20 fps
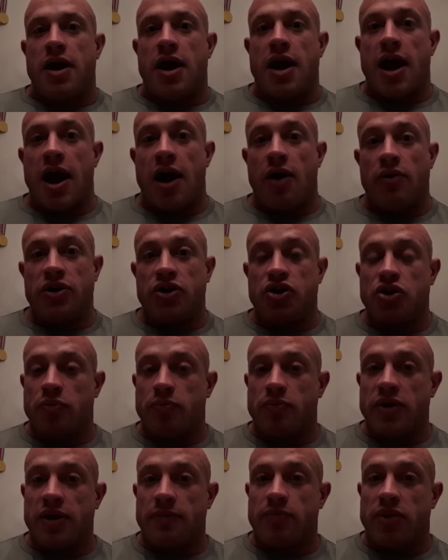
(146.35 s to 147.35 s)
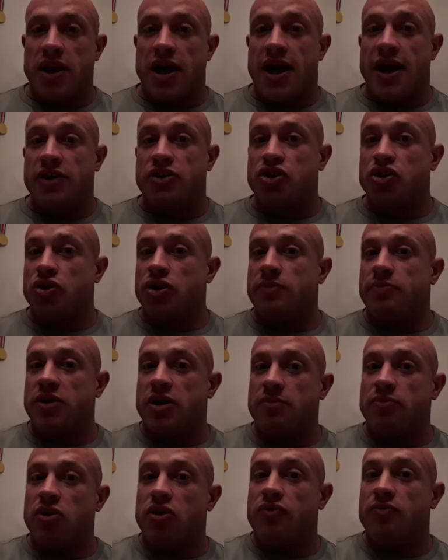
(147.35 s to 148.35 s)
how it should be applied. Should it be a
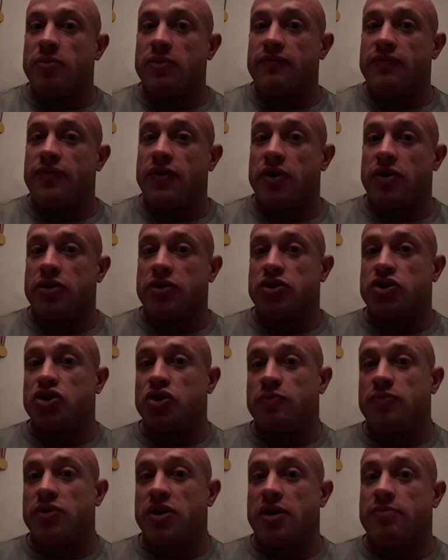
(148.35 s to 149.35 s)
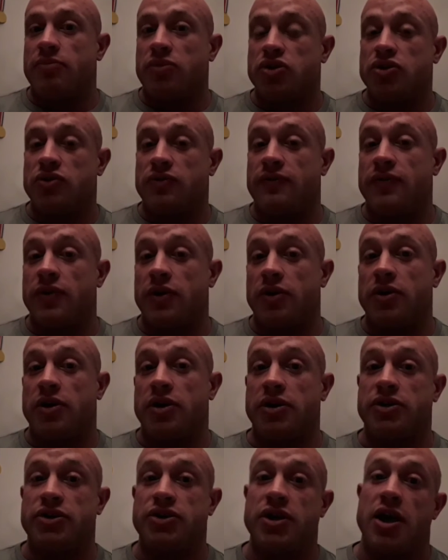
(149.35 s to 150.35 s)
movement focus? Should it be a muscle
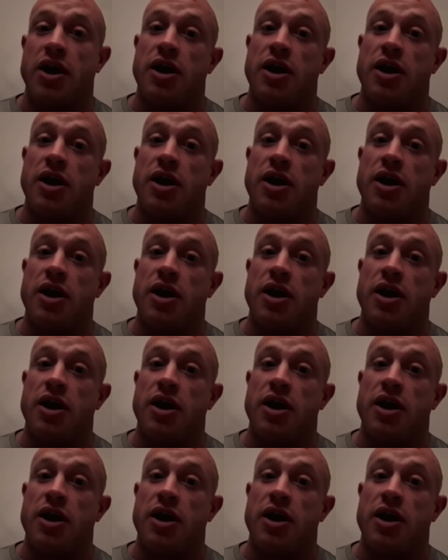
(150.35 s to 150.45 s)
focus?